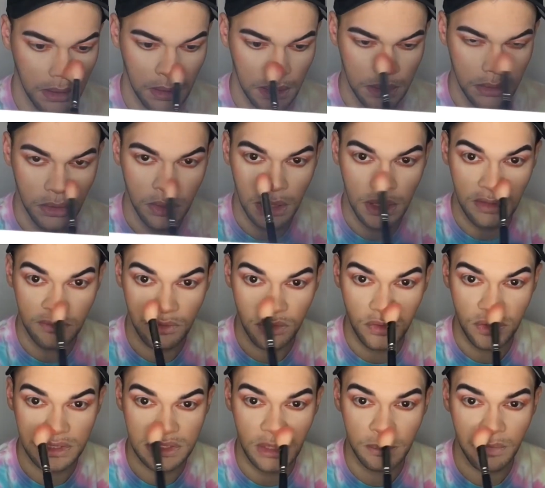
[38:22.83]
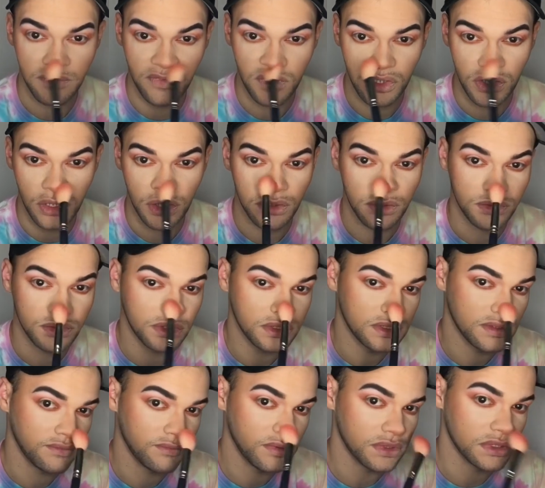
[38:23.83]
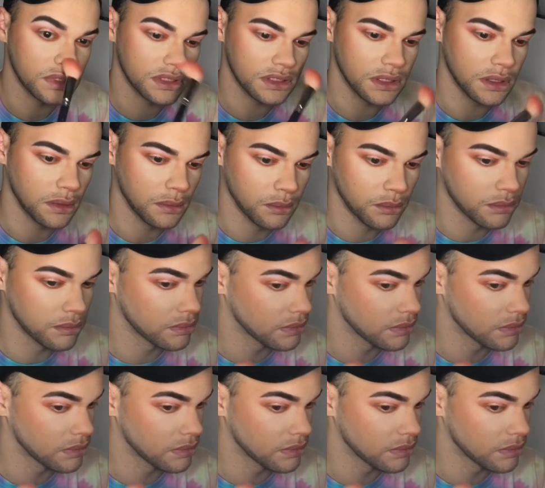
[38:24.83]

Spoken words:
You can even do the tip of your nose for some